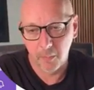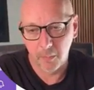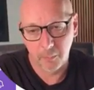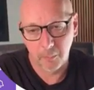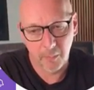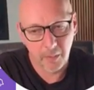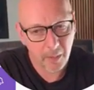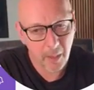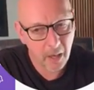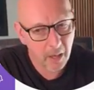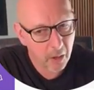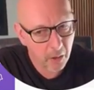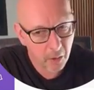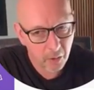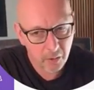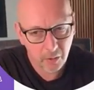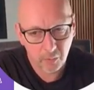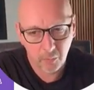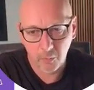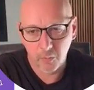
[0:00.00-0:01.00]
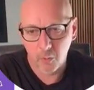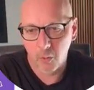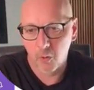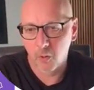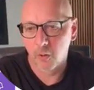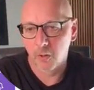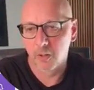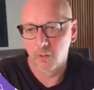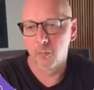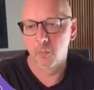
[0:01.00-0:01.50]
Then
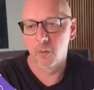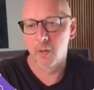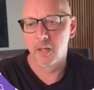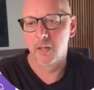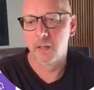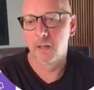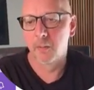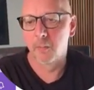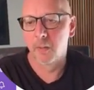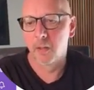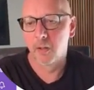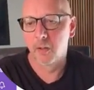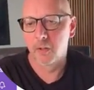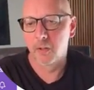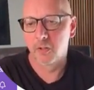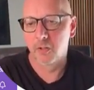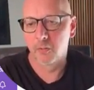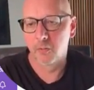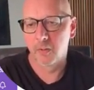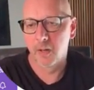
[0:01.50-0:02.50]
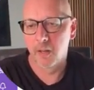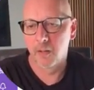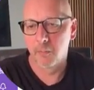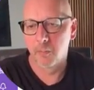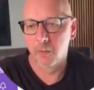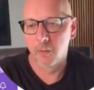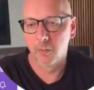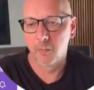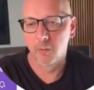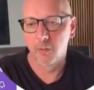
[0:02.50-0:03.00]
only one email is read
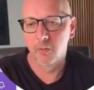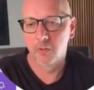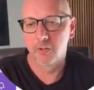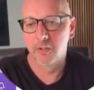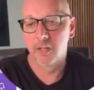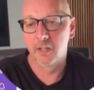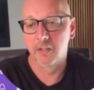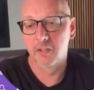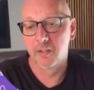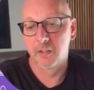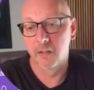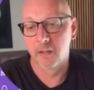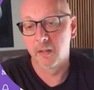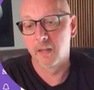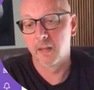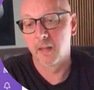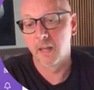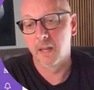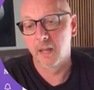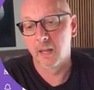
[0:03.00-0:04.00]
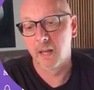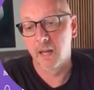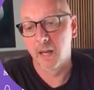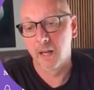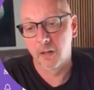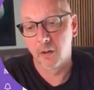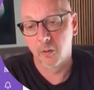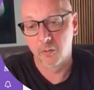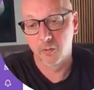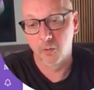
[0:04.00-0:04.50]
per process.
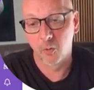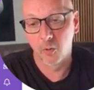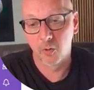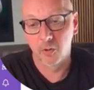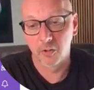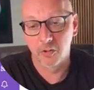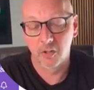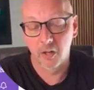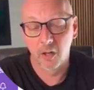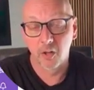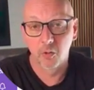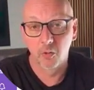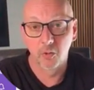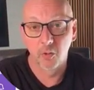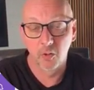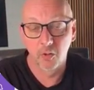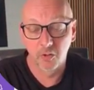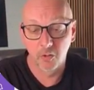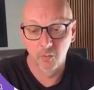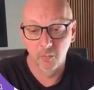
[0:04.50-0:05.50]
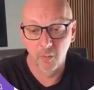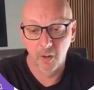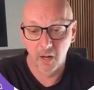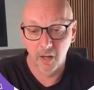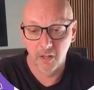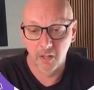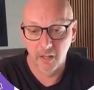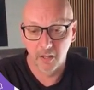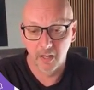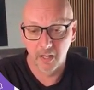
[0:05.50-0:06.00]
And of course, I could also
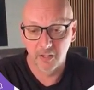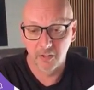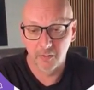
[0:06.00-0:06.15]
mark it as